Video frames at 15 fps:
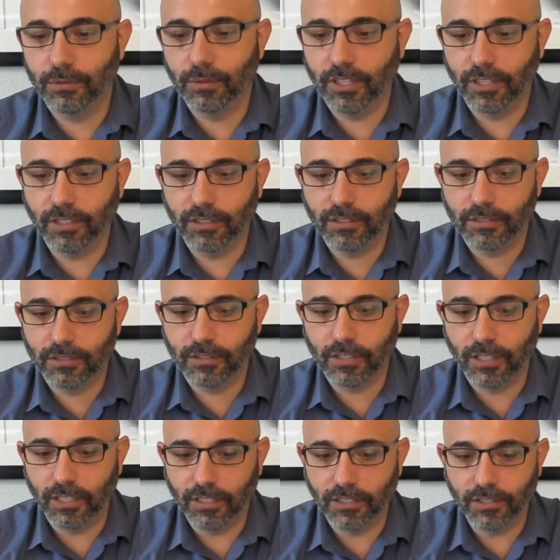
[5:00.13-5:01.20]
uh,
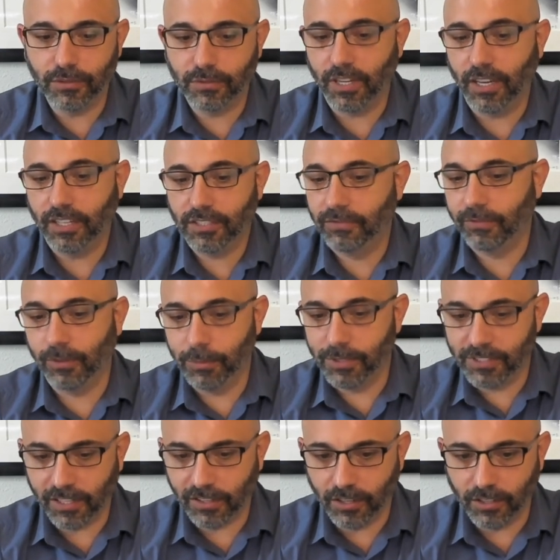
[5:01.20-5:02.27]
uh, you touch from a
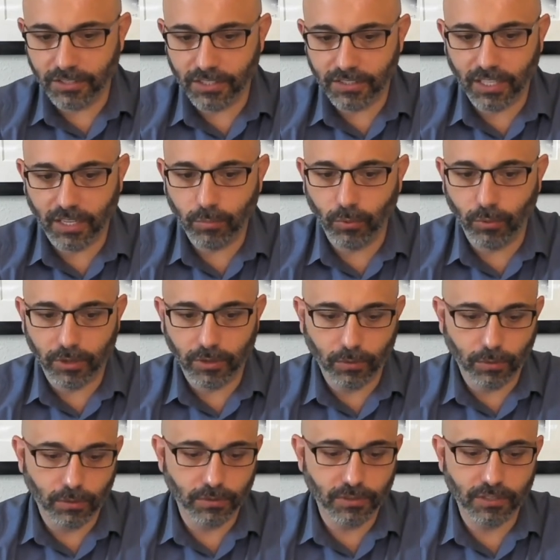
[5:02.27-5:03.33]
technology standpoint
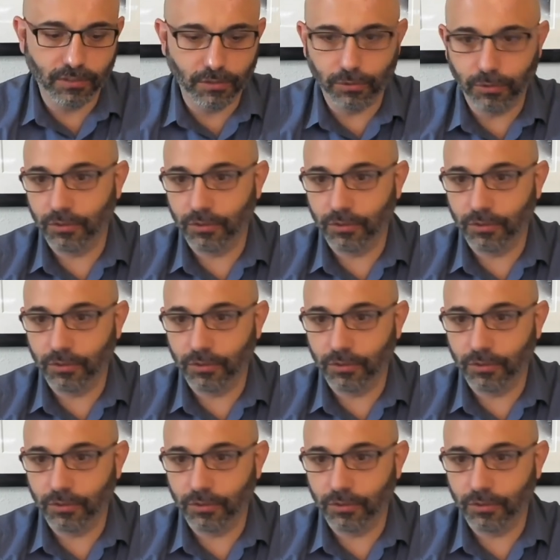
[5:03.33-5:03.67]
or to do your